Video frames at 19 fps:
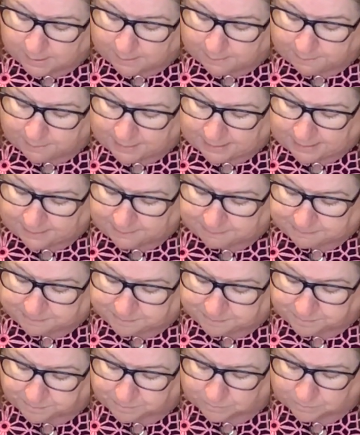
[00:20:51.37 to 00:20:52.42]
But
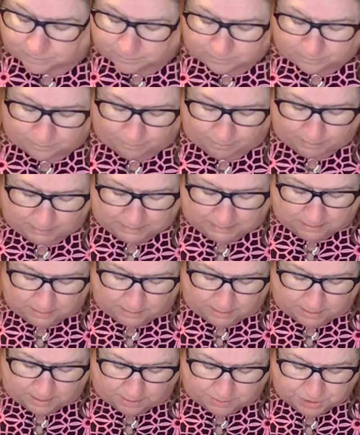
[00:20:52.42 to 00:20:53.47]

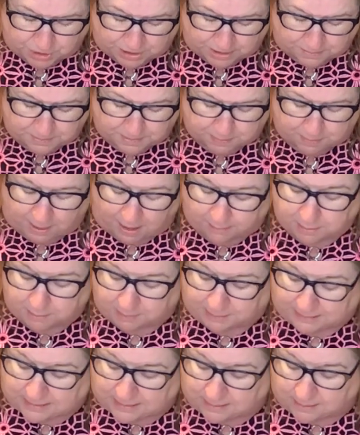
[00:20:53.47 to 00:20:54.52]
you know, she was
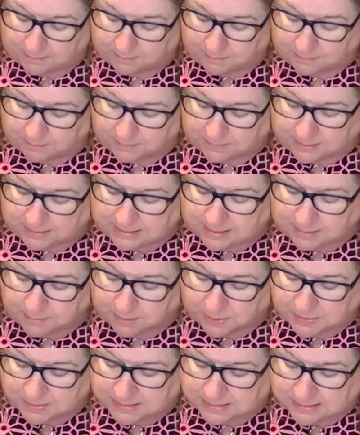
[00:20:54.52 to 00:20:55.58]
probably the
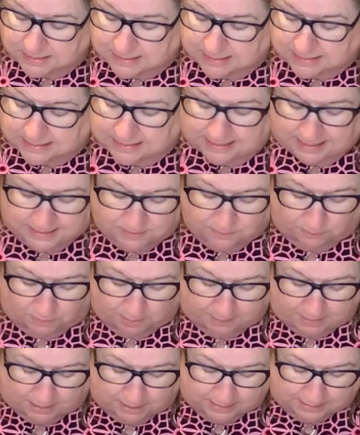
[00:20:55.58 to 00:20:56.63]
most successful
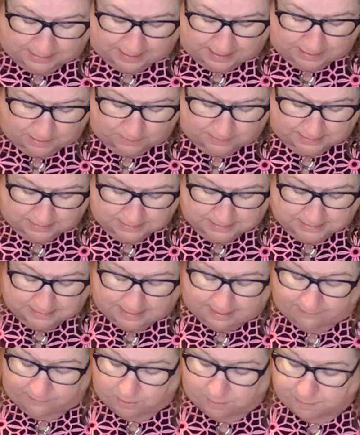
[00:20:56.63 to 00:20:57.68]
American Idol that's
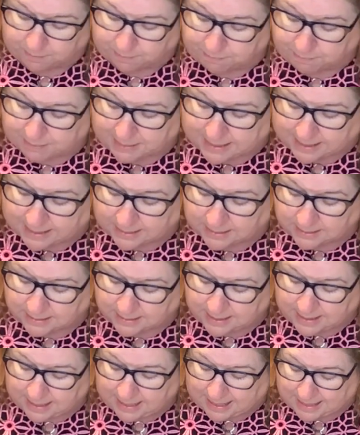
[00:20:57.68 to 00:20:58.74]
ever been.
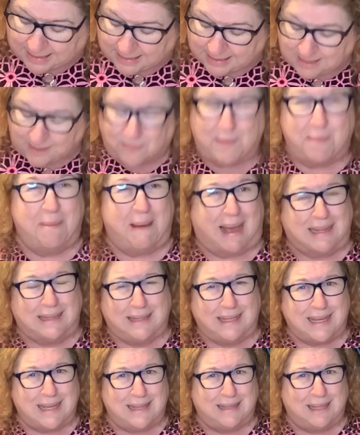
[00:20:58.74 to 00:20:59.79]
And even back
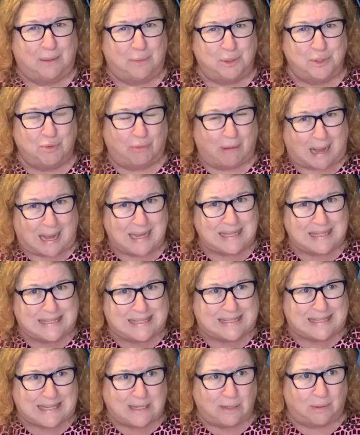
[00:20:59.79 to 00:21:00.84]
then, that was Ryan
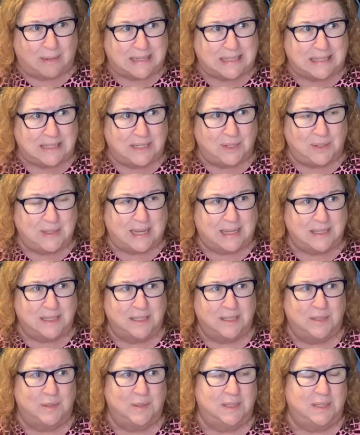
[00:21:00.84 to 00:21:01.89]
Seacrest in
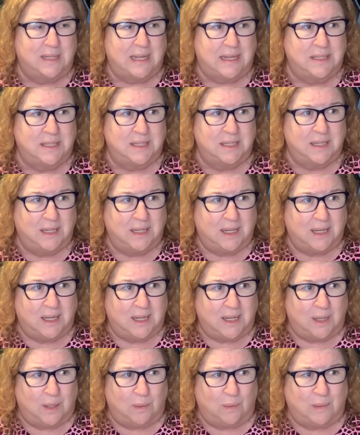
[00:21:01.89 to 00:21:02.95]
2002. So that's,
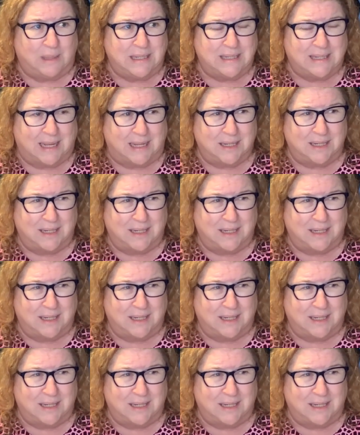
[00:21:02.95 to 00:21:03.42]
what is that,